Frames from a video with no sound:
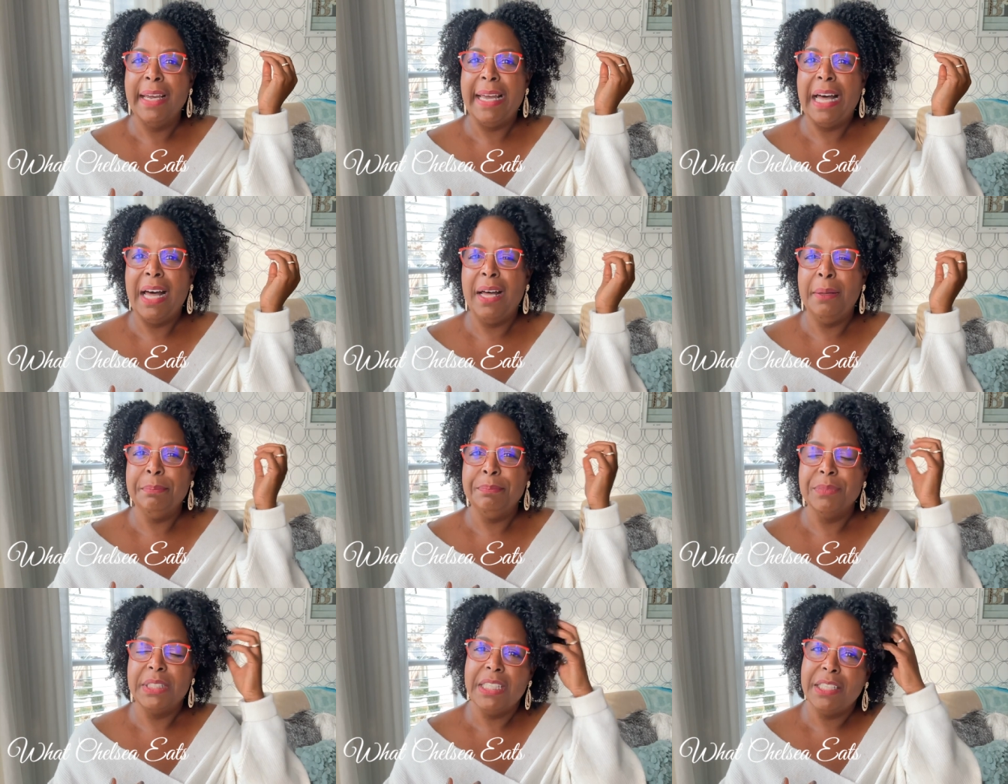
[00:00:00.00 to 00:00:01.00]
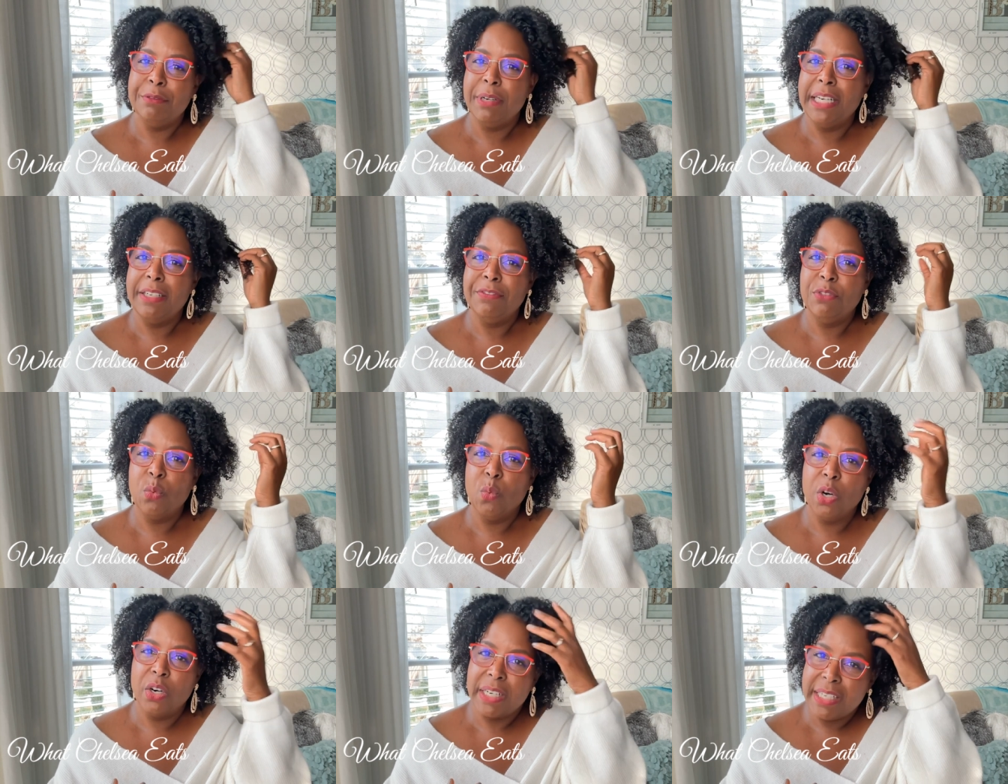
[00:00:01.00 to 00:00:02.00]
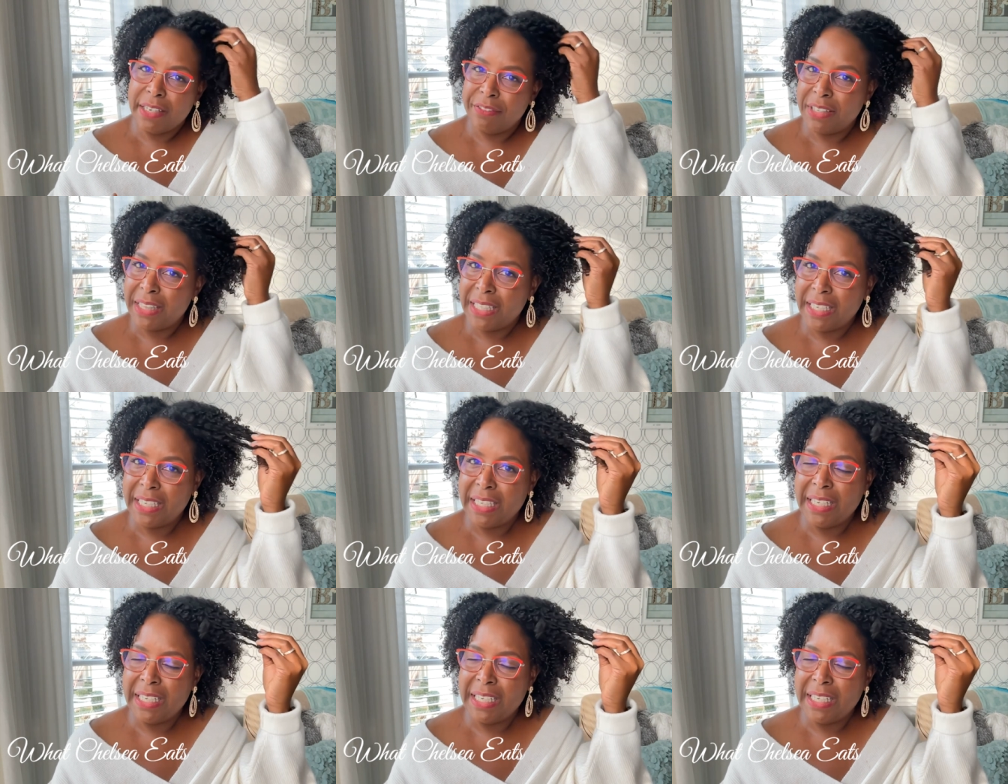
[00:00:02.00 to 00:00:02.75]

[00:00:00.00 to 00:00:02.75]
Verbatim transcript: um, getting ready for work and everything,